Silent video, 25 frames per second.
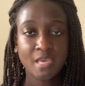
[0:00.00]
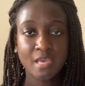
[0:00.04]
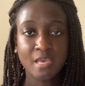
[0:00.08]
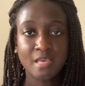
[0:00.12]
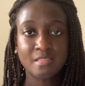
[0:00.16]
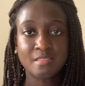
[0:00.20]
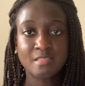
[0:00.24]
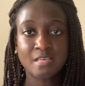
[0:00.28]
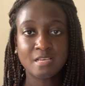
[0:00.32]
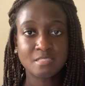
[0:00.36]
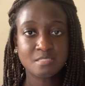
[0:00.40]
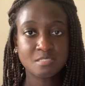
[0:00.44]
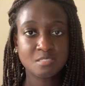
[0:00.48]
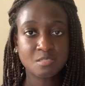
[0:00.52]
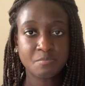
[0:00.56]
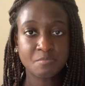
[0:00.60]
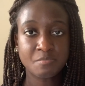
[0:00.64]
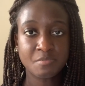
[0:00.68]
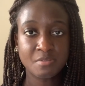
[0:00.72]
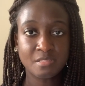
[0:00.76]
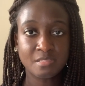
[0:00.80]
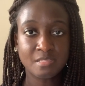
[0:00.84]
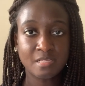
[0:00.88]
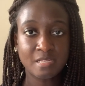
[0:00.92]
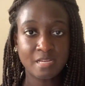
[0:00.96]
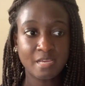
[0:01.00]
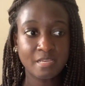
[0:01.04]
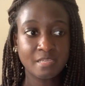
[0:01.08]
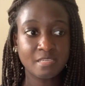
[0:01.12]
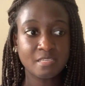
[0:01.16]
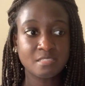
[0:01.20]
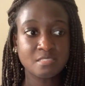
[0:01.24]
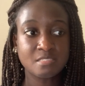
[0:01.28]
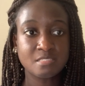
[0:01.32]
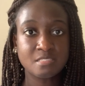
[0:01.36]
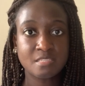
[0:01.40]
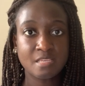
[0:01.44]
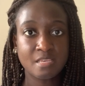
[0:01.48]
And that's something that I
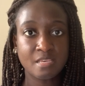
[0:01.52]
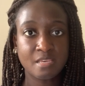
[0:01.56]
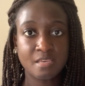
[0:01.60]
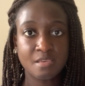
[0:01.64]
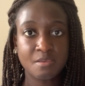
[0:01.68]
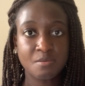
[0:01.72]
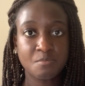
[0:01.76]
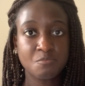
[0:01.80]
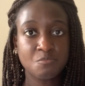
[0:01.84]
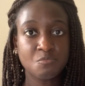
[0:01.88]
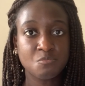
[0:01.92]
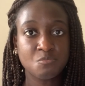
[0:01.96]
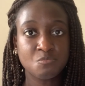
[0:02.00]
can say,